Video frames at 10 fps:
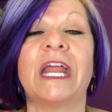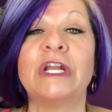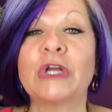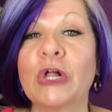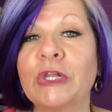
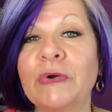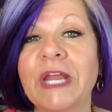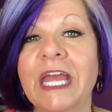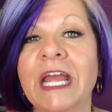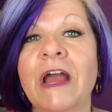
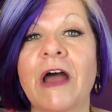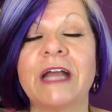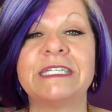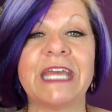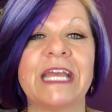including
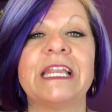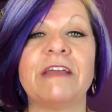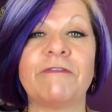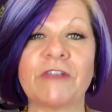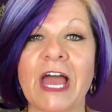
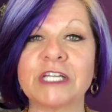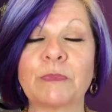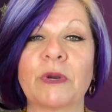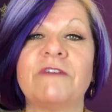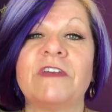daily flash
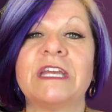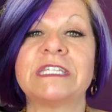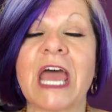briefings